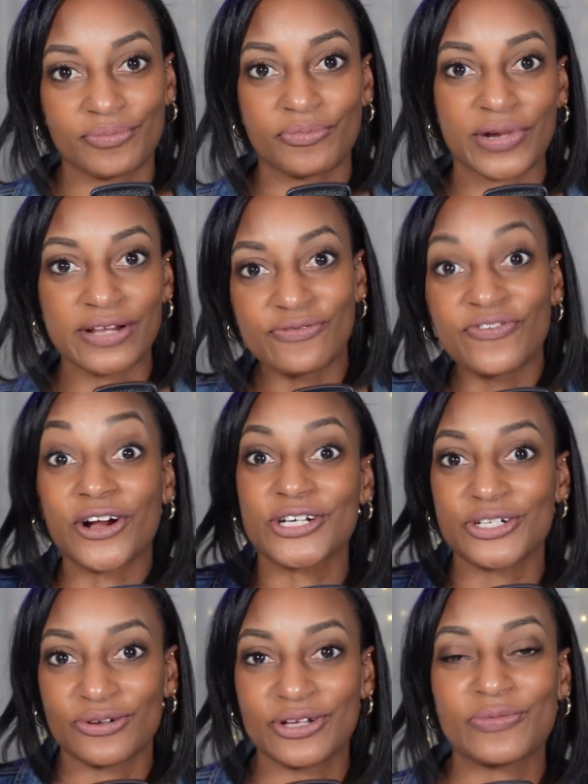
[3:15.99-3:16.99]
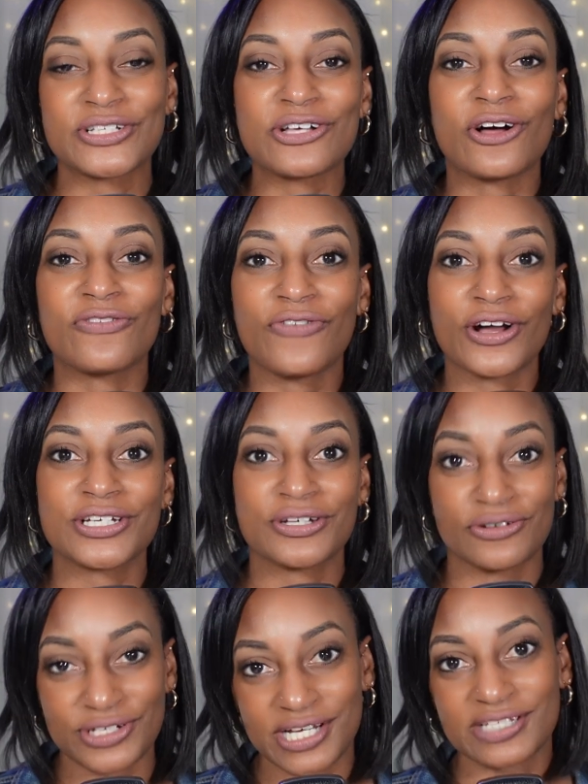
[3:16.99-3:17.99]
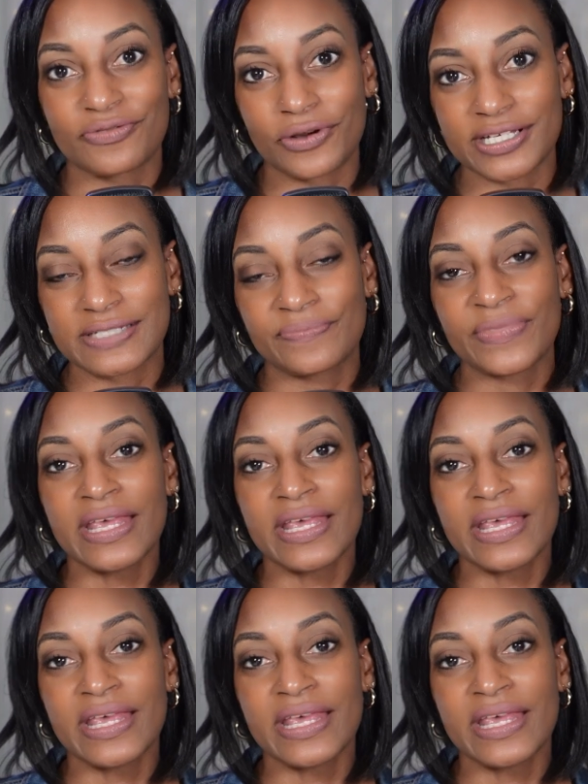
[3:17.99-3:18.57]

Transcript: in what's called functional chest voice.